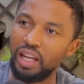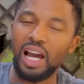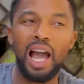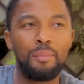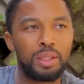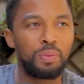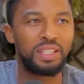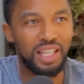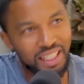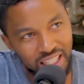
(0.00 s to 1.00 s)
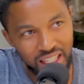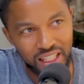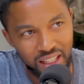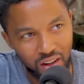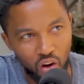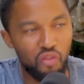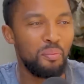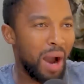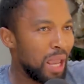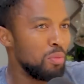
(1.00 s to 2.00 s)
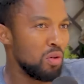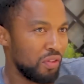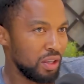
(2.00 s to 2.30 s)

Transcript: I must be sidekick of my movie.